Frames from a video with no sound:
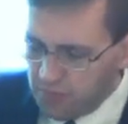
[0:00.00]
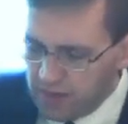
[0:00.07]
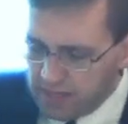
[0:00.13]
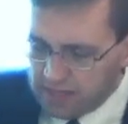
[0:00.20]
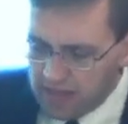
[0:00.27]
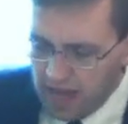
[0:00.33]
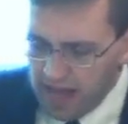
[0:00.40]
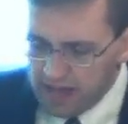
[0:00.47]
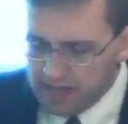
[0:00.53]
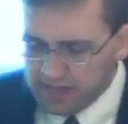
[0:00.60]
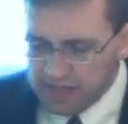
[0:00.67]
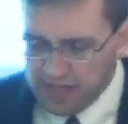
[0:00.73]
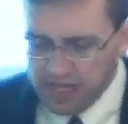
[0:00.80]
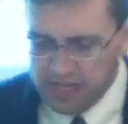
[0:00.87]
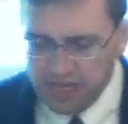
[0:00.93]
what God had
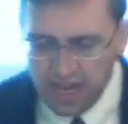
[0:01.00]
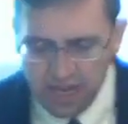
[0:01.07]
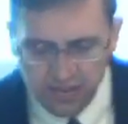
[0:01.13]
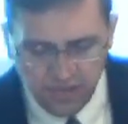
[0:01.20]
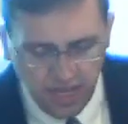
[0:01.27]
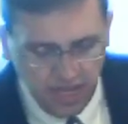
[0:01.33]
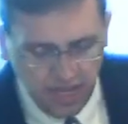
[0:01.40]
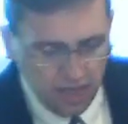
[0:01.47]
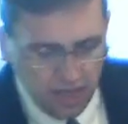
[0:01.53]
said in Isaiah